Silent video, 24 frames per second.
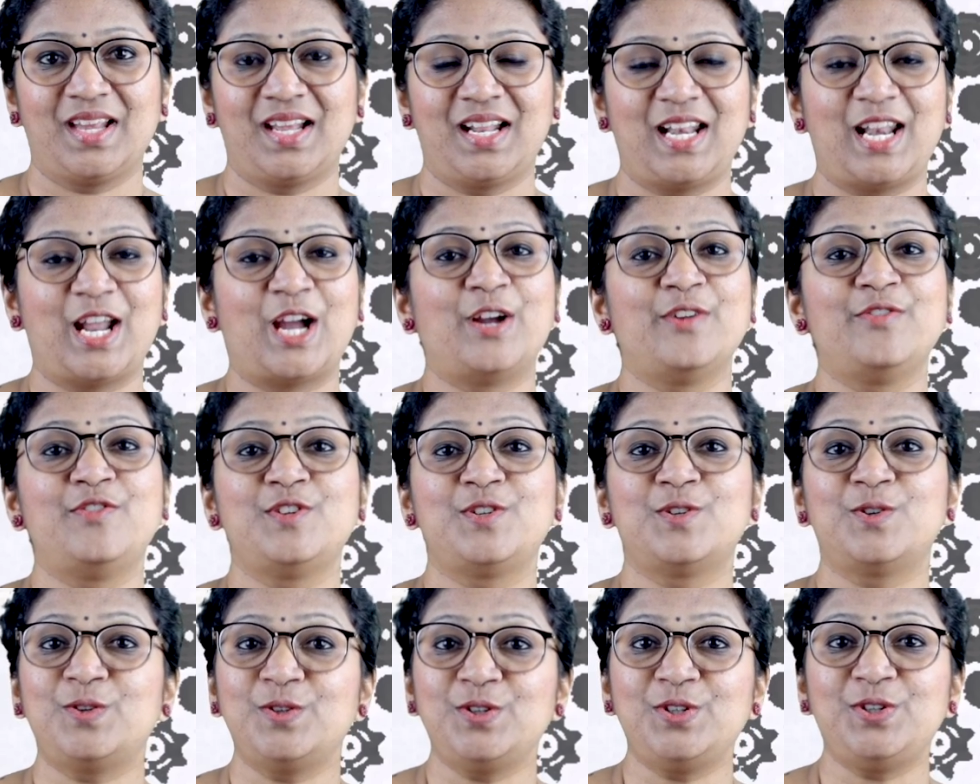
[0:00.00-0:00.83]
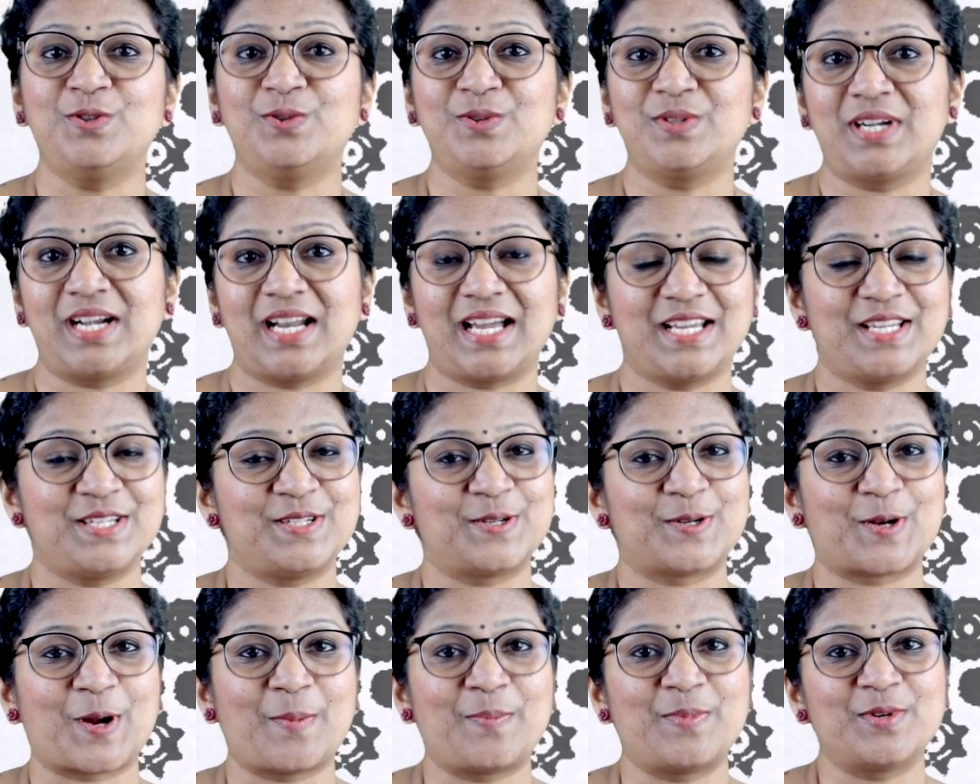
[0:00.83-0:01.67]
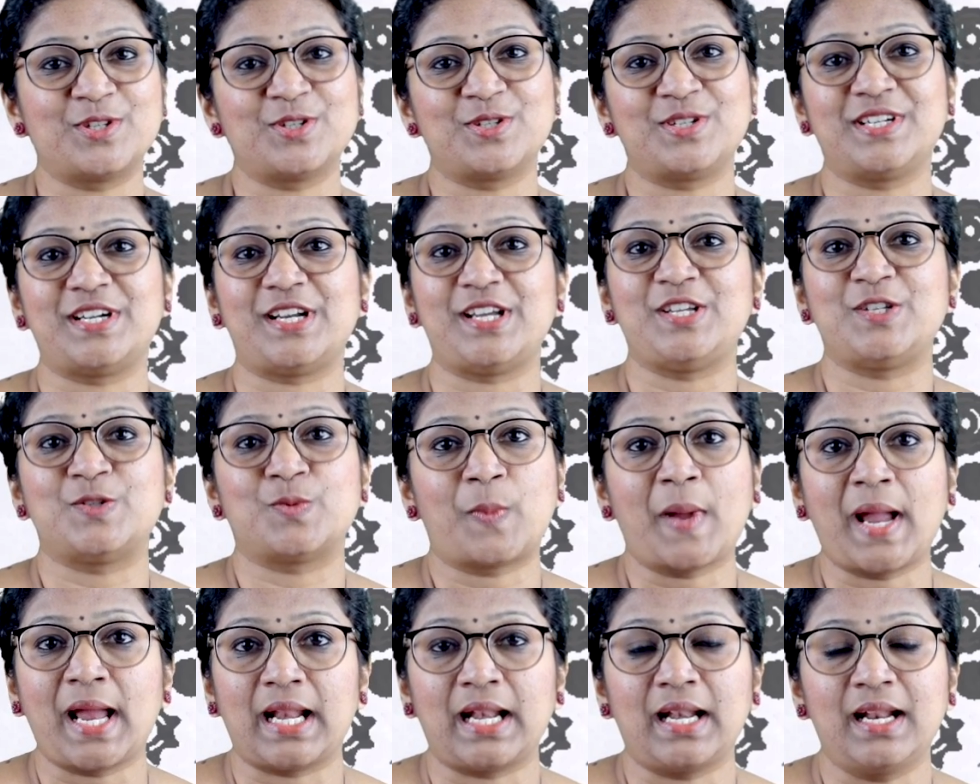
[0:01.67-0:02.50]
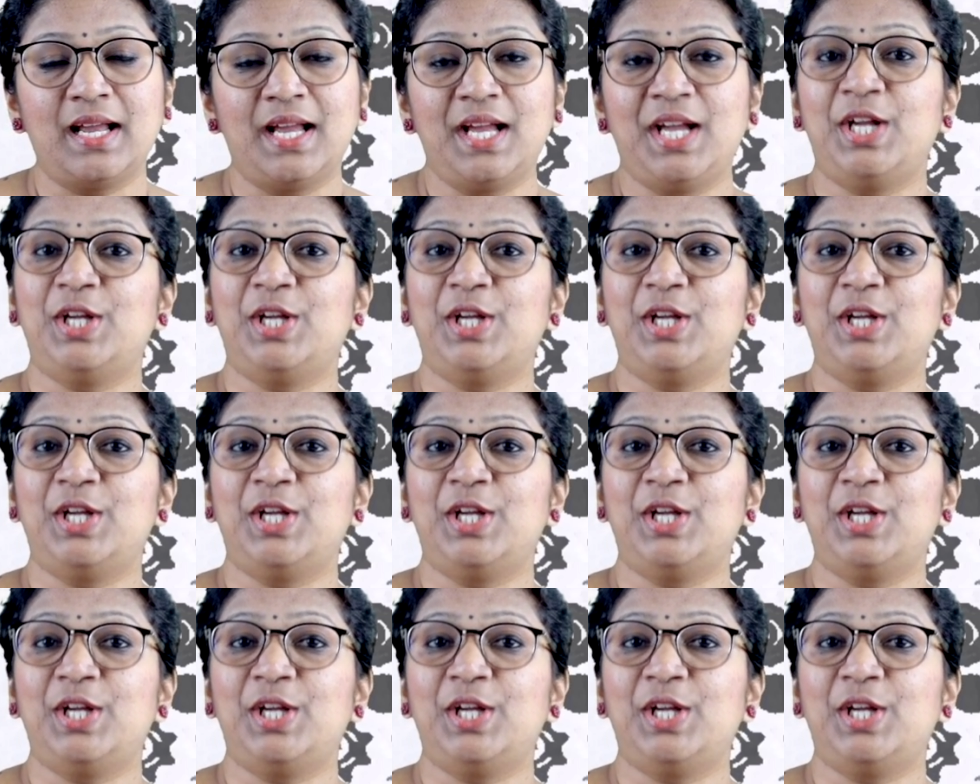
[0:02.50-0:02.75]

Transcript: Now, if you don't utilize your opportunities well,